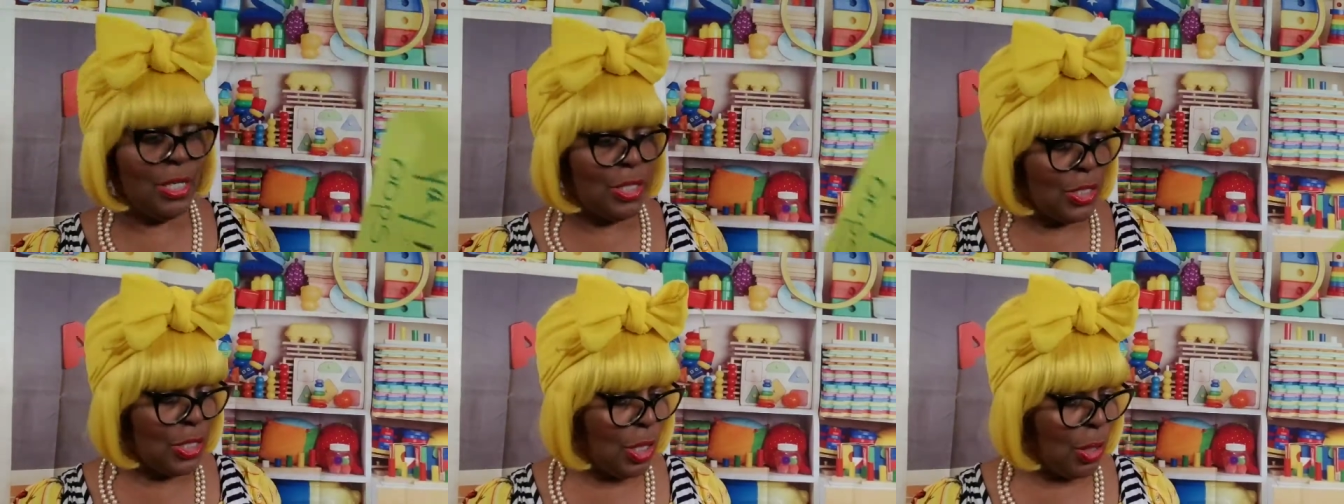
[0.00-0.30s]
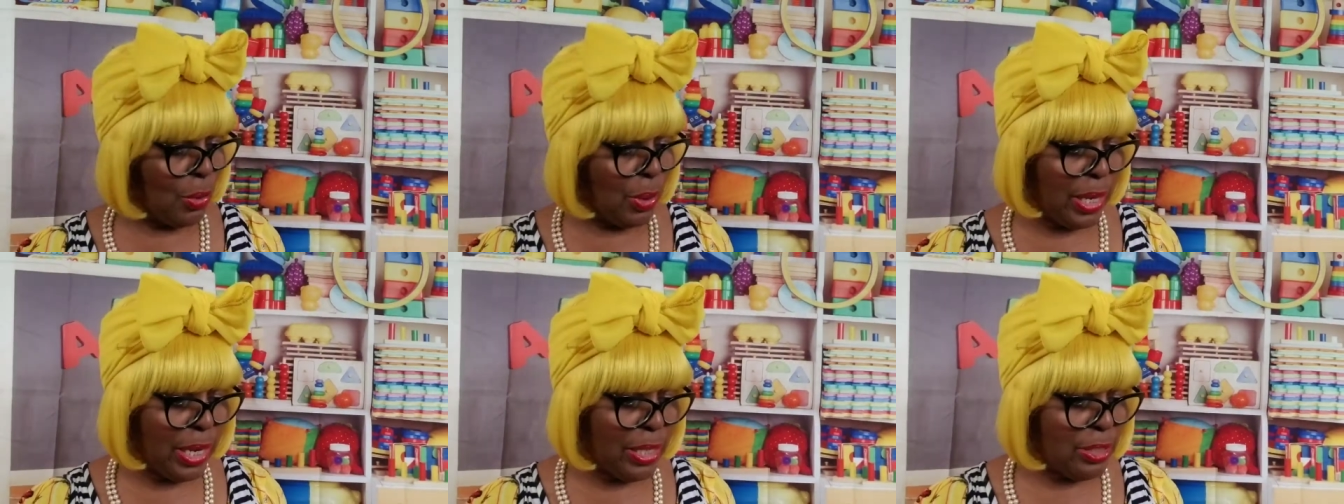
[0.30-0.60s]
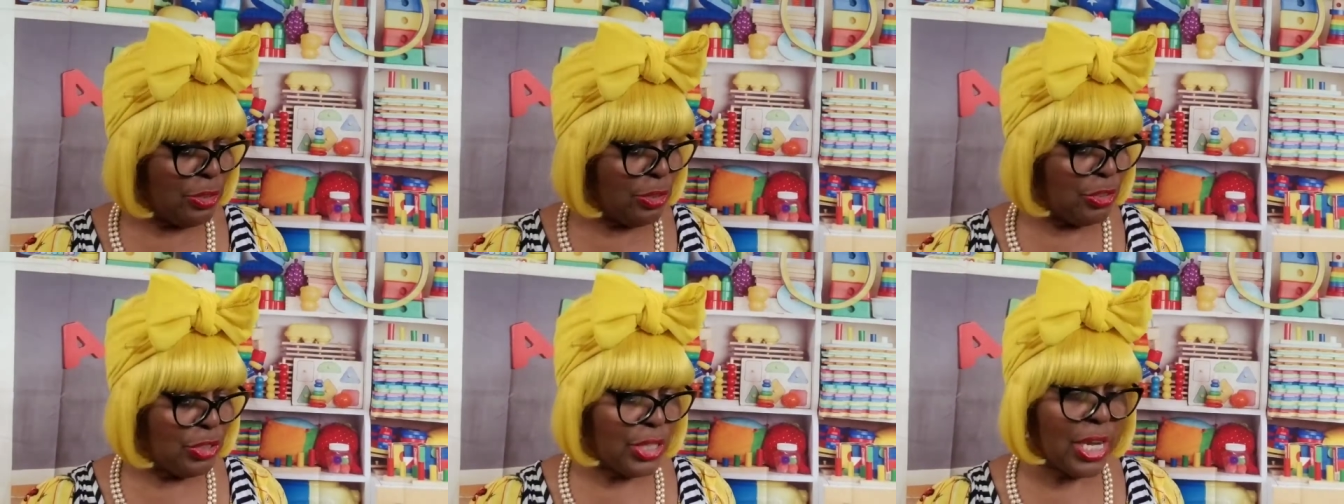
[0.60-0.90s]
So
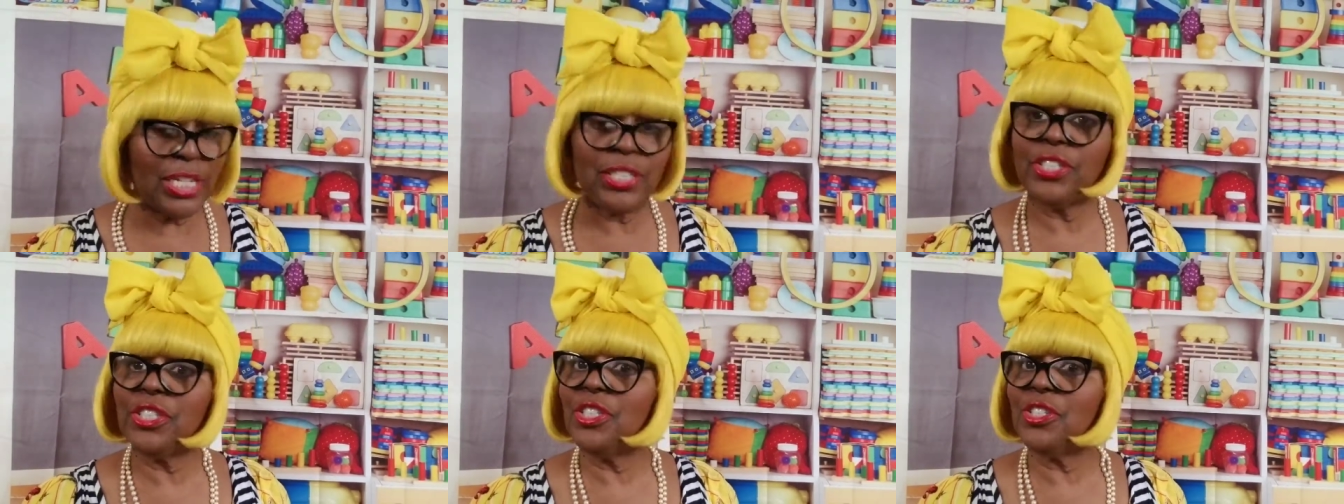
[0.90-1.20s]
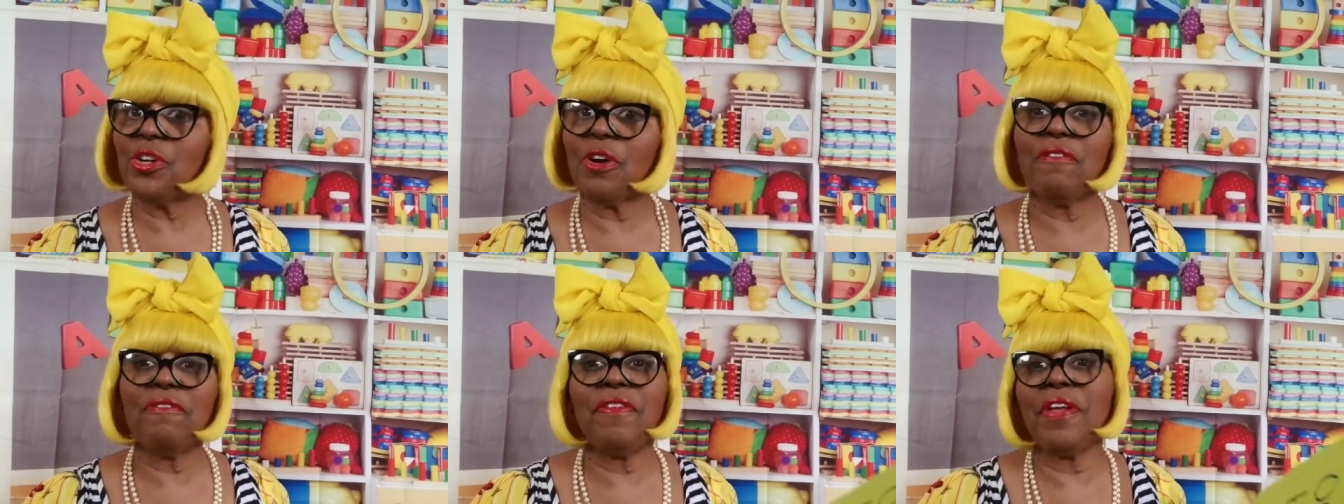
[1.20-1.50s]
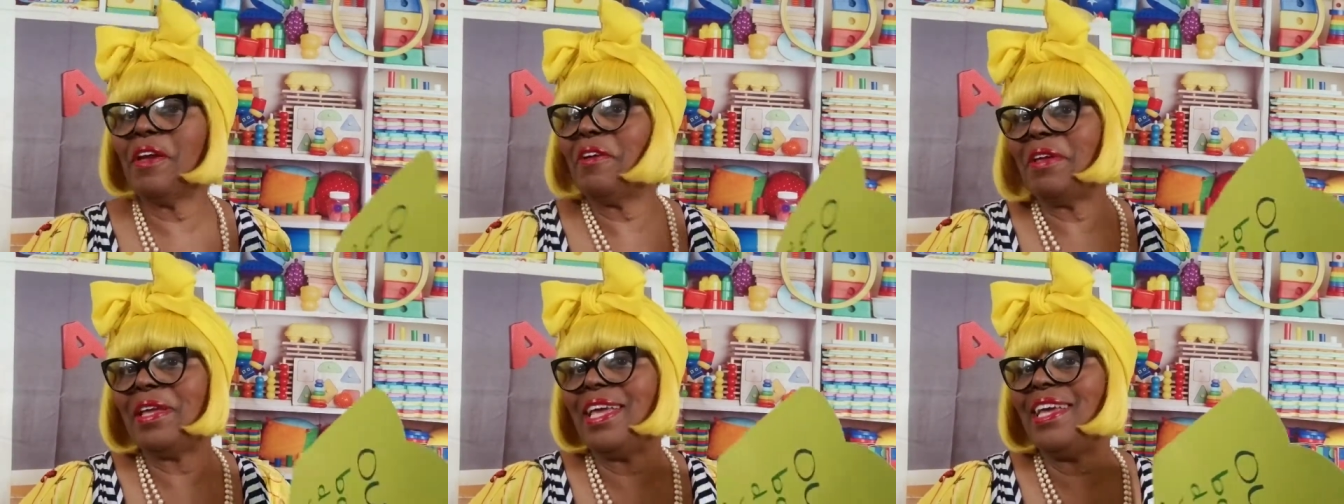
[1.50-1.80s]
interjections are
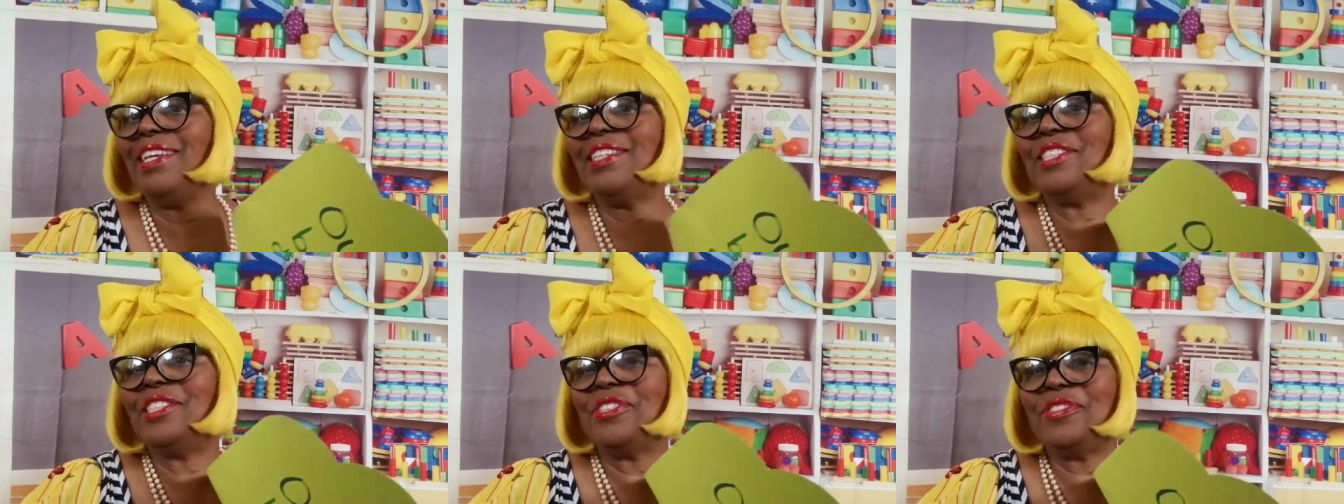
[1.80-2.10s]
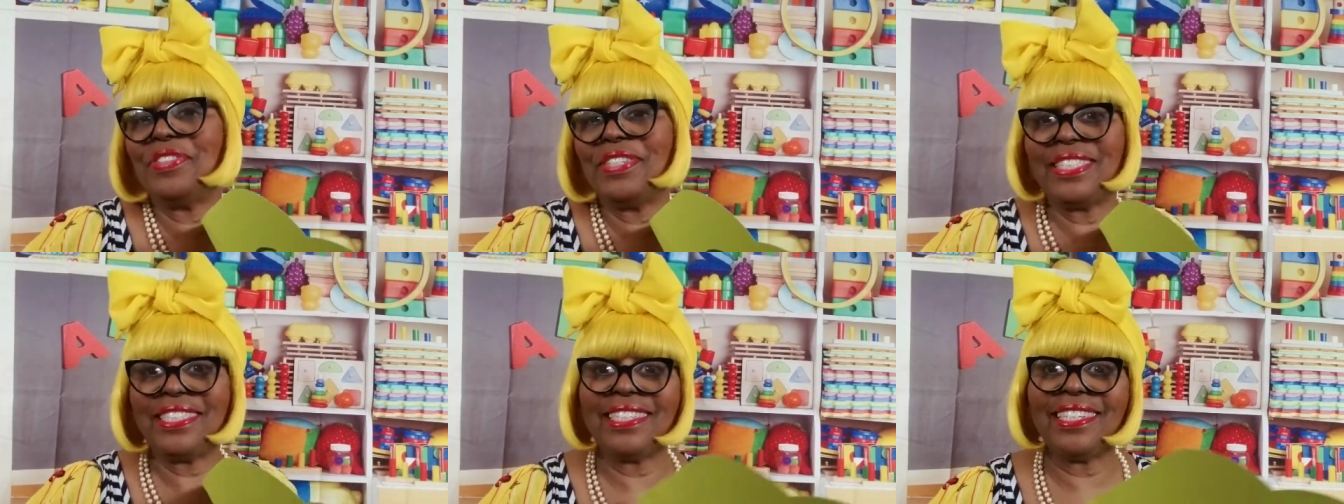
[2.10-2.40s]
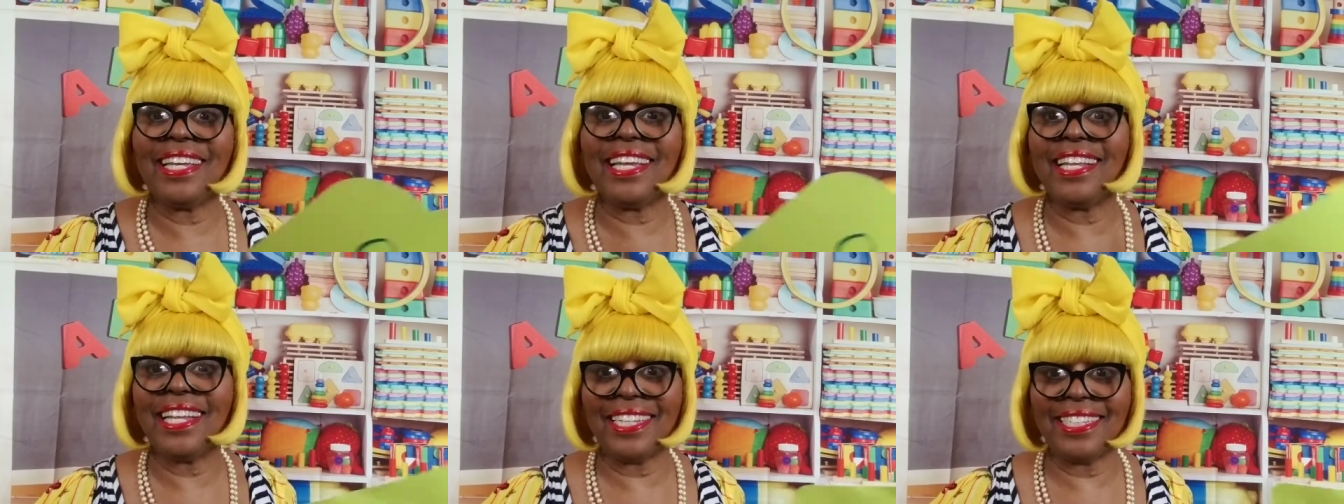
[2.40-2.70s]
very
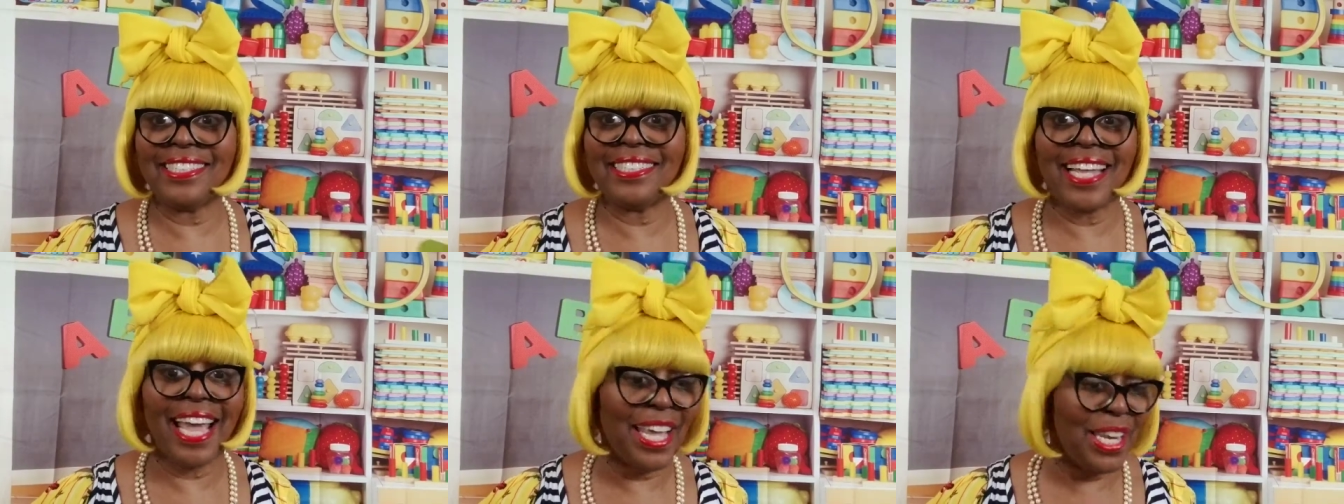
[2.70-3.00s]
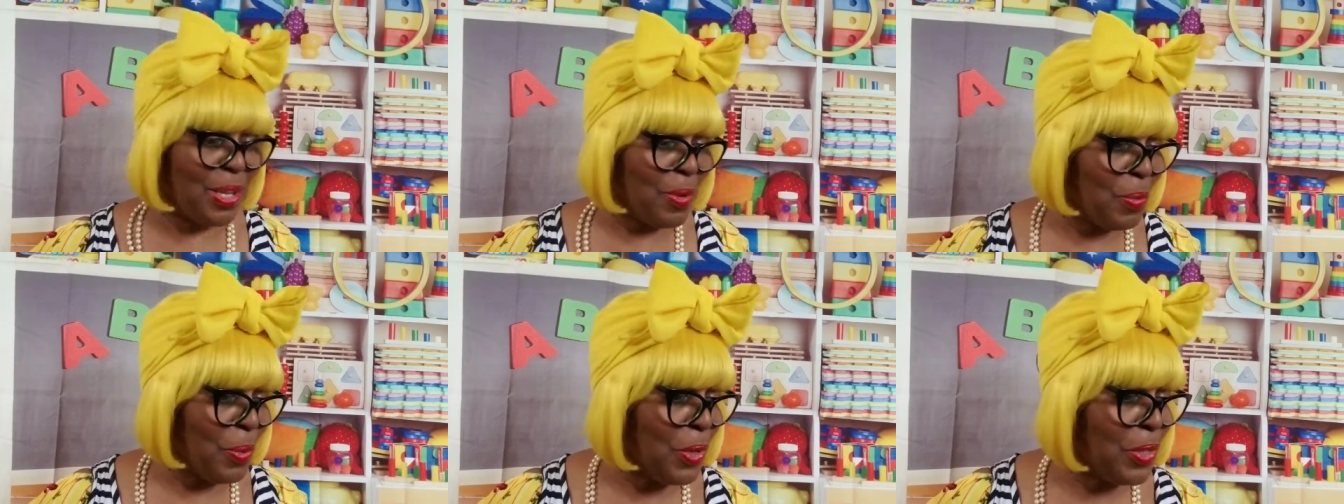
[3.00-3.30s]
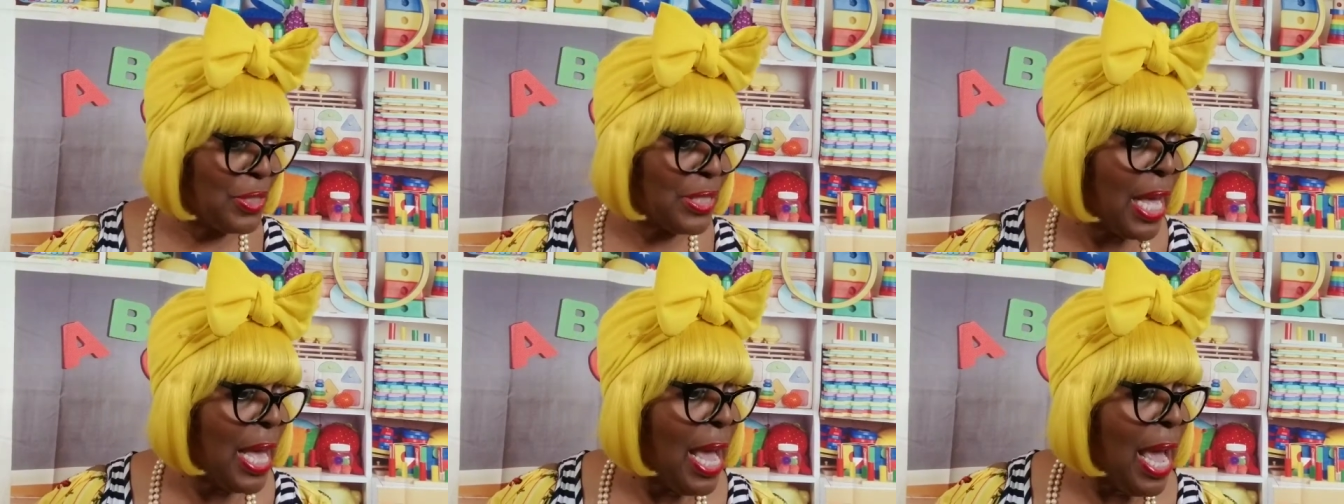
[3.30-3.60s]
interesting and exciting
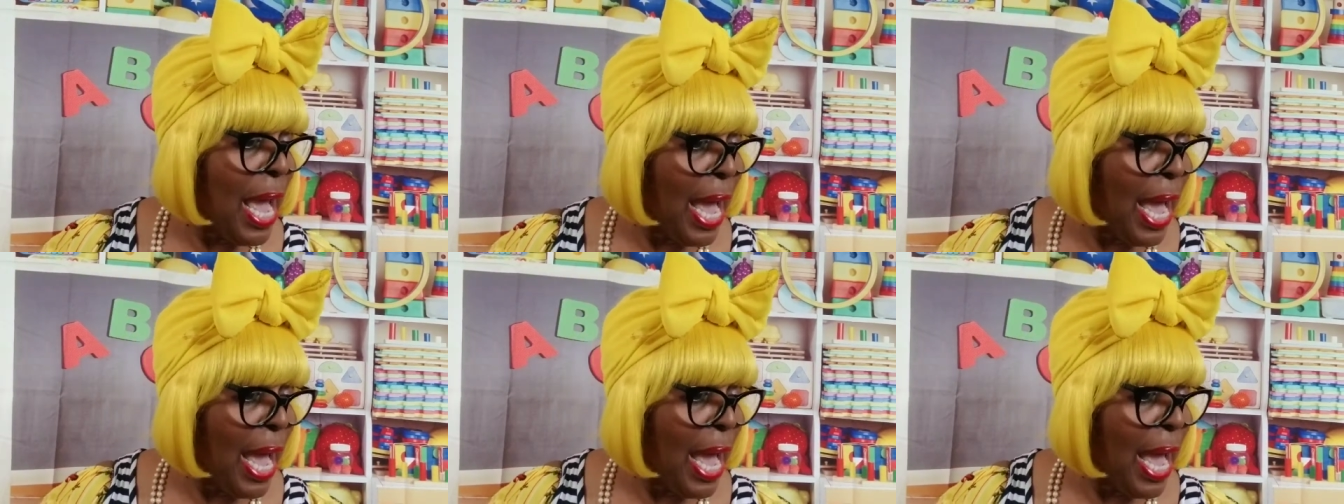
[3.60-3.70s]
words,